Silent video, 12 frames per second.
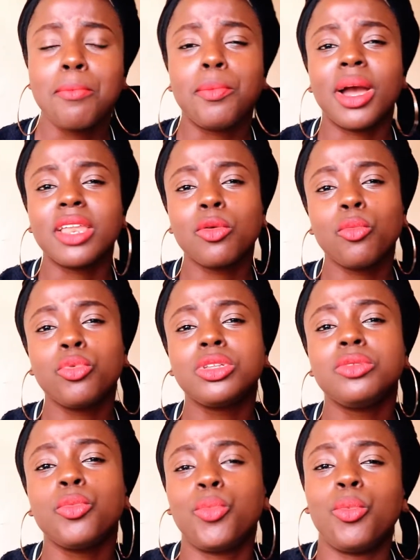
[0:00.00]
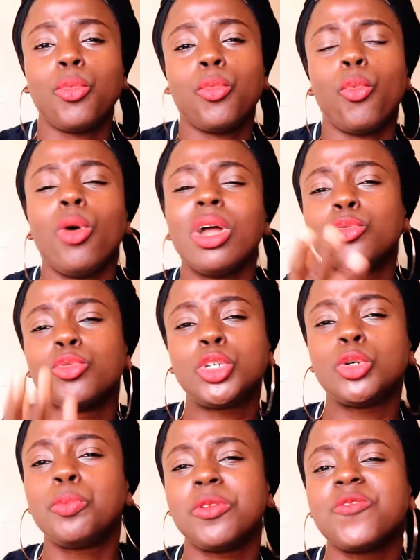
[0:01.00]
But what would
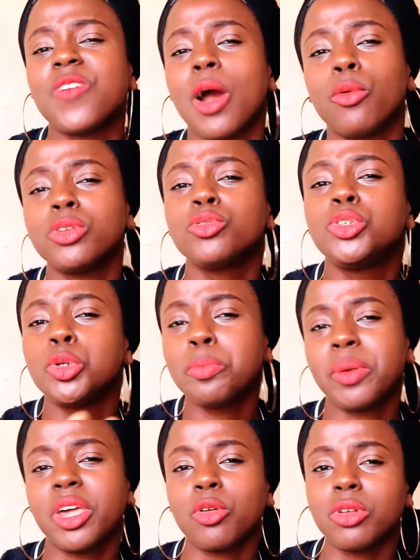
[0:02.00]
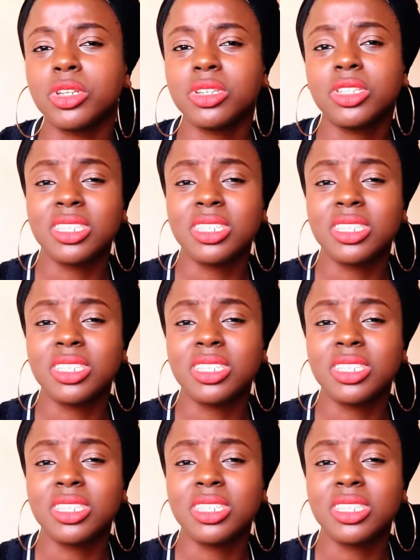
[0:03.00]
you prefer? What would you bet on?